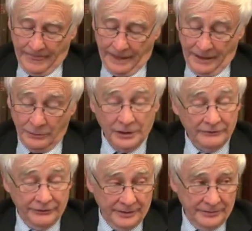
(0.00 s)
They will
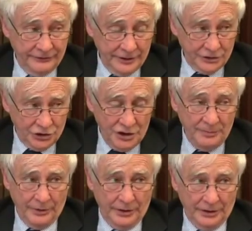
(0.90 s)
in fact be far
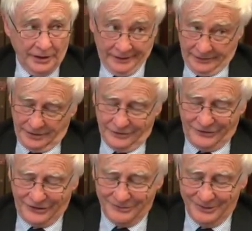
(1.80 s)
cheaper and
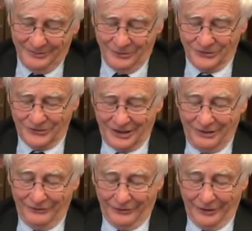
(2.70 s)
considerably more
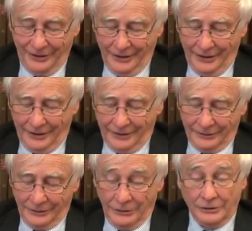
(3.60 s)
safer
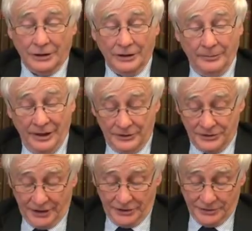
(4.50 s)
than nuclear power
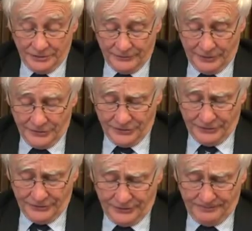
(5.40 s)
stations, for
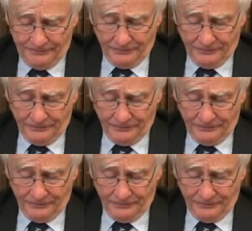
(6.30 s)
instance.